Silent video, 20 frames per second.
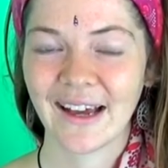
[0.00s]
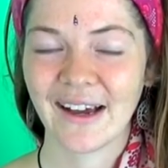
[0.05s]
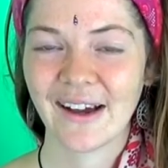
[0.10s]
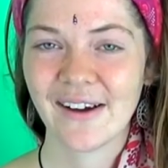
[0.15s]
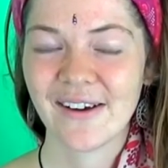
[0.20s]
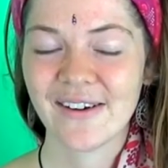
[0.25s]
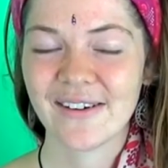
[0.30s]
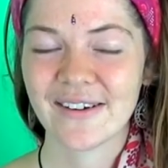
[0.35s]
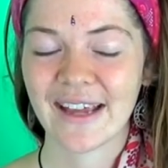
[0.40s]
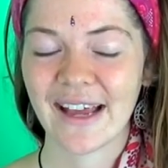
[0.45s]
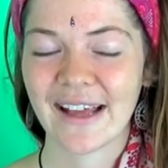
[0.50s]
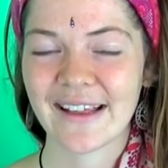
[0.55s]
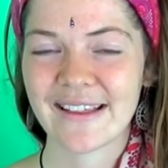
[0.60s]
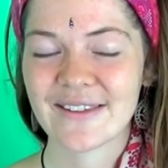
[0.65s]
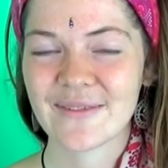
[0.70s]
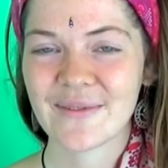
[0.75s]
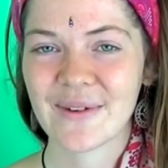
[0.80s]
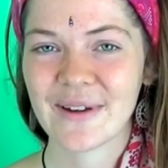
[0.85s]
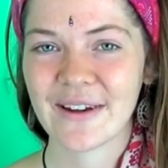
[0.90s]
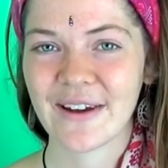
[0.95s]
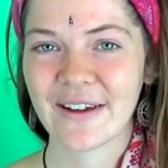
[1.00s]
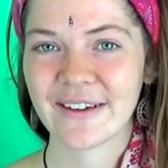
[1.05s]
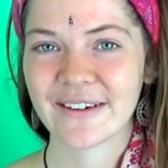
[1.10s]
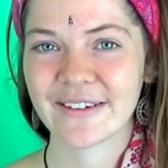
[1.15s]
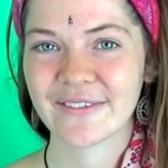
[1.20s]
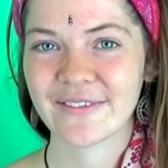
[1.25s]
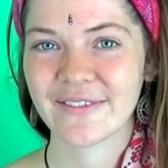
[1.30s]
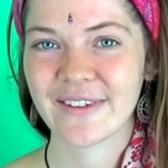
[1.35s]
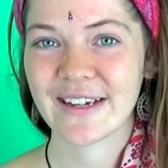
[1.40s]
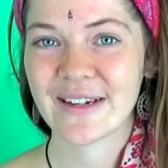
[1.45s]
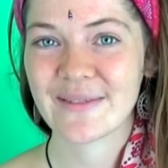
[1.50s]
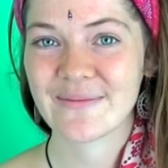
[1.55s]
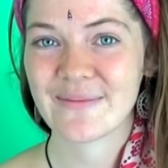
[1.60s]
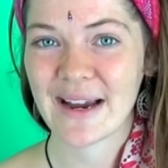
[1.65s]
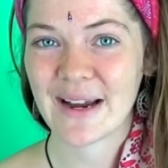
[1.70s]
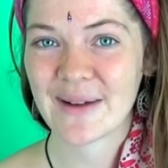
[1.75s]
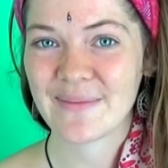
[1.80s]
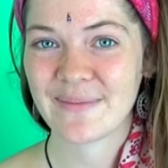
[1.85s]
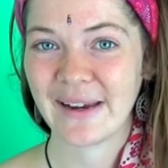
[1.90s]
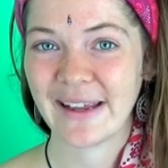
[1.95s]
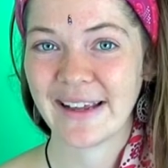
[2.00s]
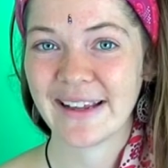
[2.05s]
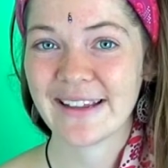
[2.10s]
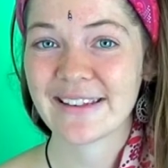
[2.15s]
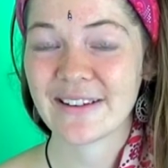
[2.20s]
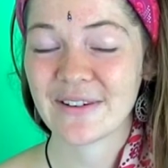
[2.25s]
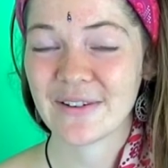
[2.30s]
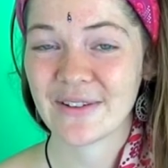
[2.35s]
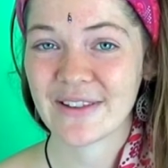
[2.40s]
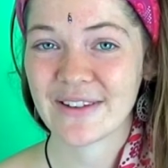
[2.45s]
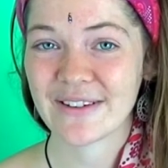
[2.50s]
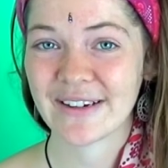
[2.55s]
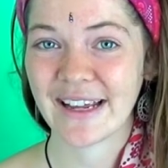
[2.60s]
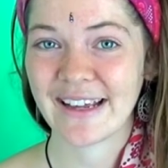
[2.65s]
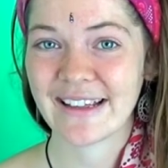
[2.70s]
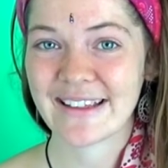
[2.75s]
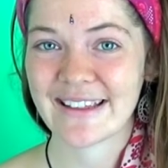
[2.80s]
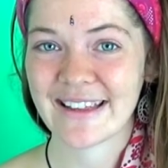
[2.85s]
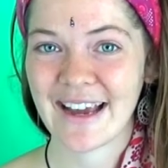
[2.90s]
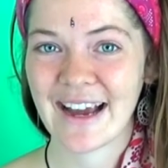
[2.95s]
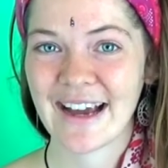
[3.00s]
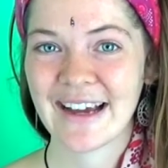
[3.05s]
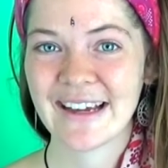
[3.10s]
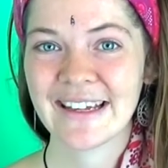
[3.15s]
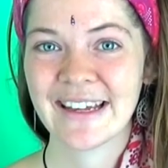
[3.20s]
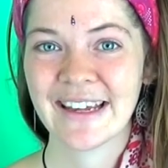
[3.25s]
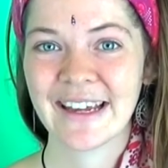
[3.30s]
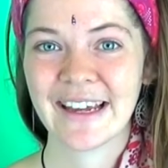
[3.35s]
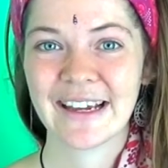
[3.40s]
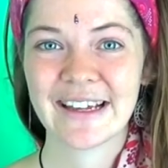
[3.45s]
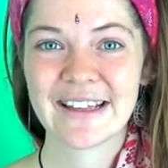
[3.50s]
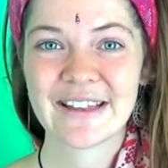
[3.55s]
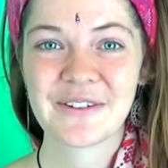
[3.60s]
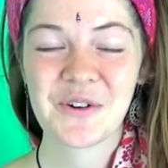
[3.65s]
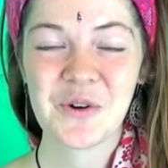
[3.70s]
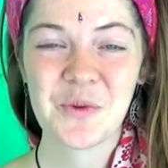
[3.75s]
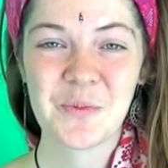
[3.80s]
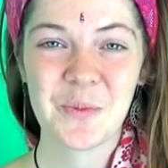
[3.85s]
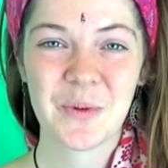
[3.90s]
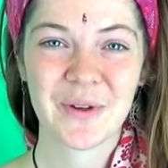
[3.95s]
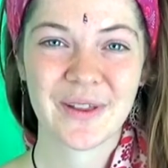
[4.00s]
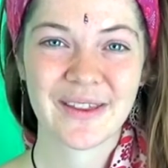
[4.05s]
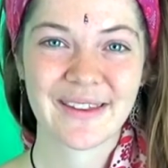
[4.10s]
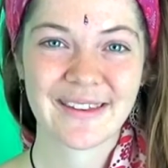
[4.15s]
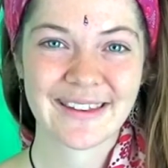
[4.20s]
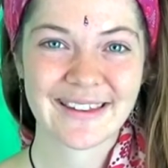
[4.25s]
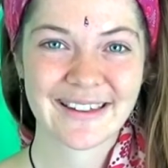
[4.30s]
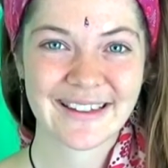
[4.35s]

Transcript: Oh yes, one other vegan mecca place, also in Asia, is Ubud.